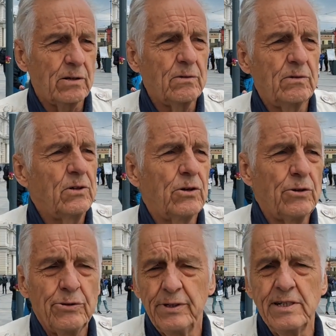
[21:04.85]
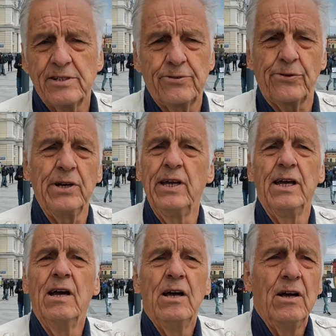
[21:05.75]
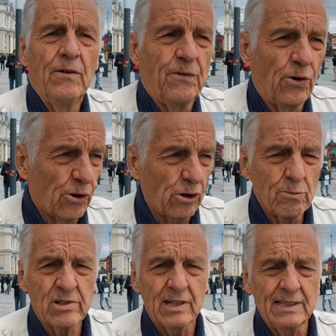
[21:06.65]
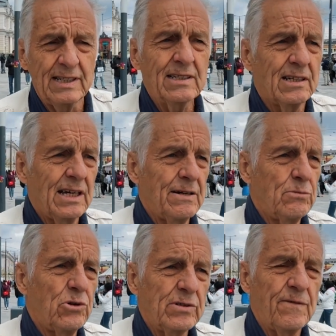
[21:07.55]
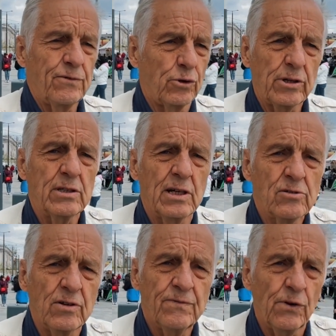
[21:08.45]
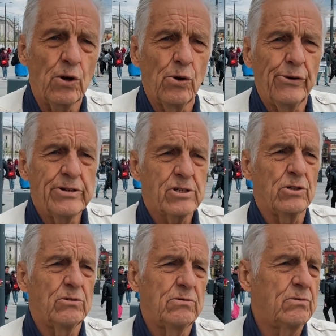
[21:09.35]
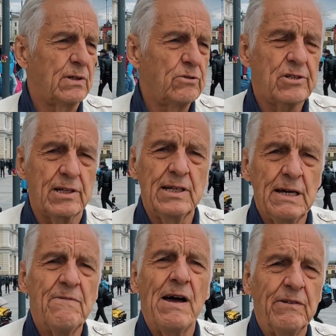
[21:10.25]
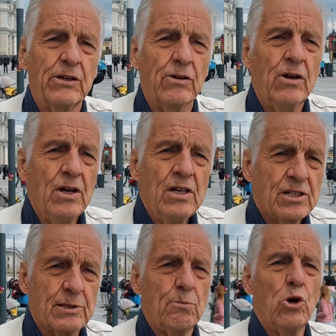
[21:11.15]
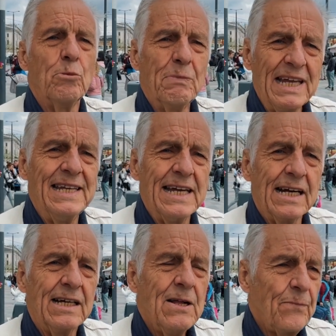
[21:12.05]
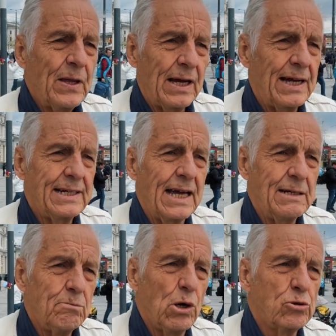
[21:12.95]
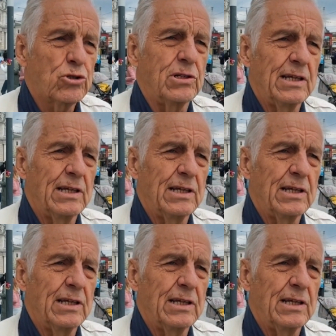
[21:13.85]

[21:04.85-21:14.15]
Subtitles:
On these three forums, I think I have more than 40,000 followers, so I would say I'm having a small media, and mostly